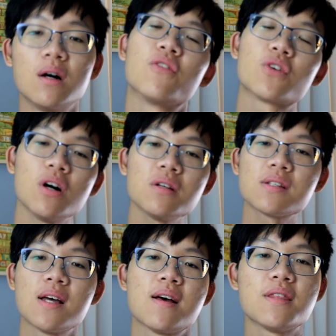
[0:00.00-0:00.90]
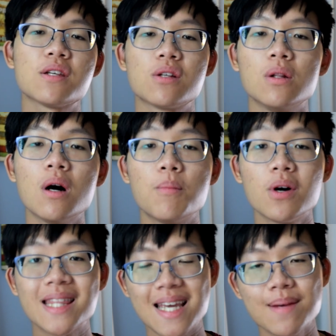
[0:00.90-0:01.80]
Of course, there's a lot
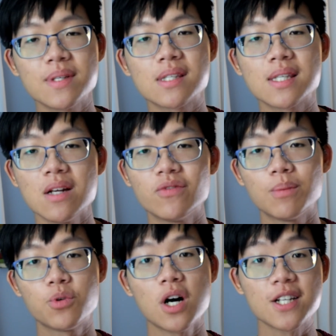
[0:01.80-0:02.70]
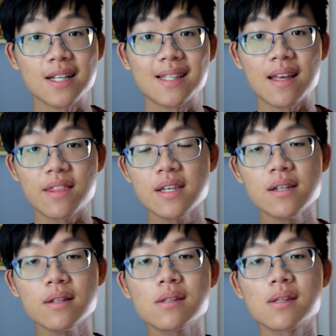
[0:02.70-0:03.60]
more that can be said for projects like
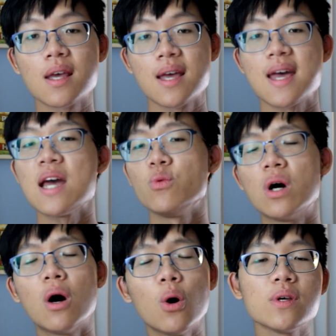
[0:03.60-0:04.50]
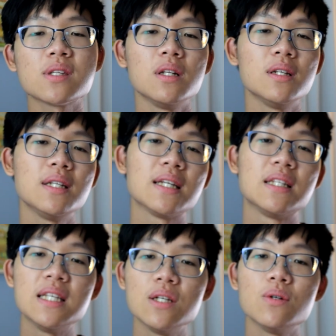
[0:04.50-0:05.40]
these, and we are always
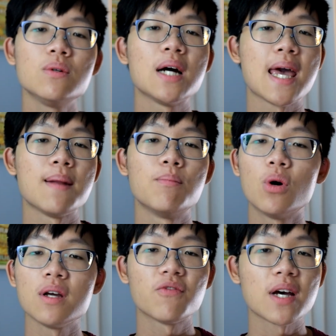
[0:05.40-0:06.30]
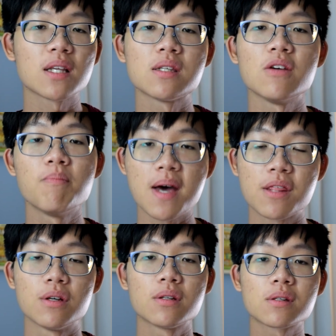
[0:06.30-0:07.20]
learning new and more effective
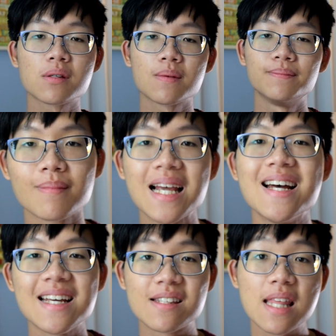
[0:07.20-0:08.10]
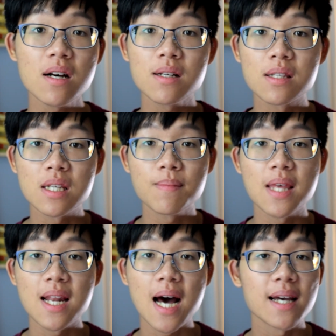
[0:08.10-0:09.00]
methods. Is there a tip
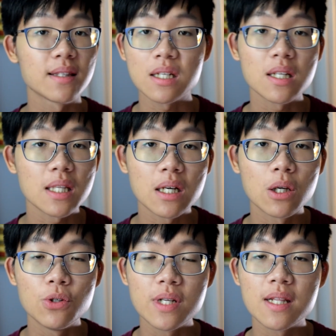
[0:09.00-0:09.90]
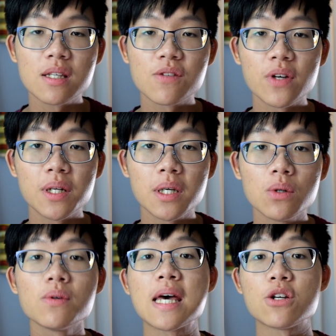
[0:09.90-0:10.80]
that I didn't include in this
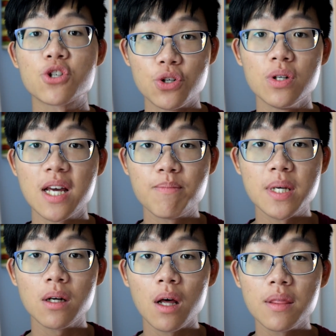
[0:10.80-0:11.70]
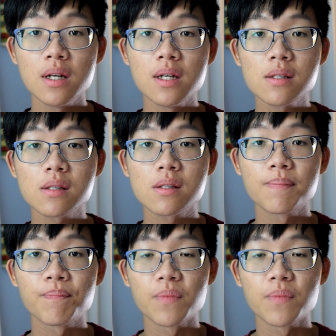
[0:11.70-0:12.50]
video that should have been on the list?